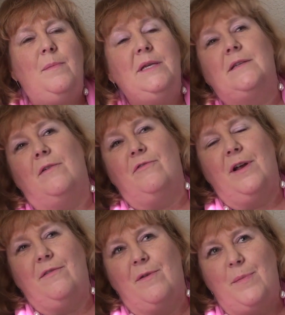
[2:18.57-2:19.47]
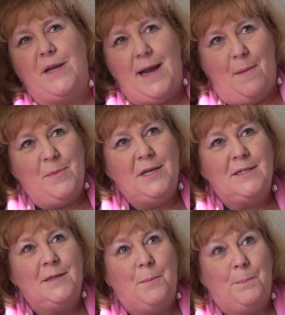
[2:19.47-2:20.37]
be suffering from the
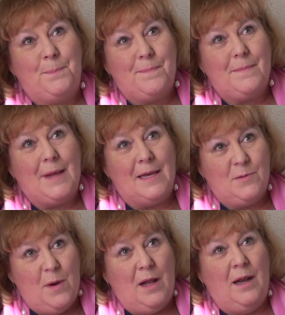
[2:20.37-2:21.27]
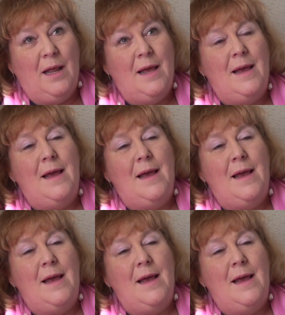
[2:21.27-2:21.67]
dampness as well.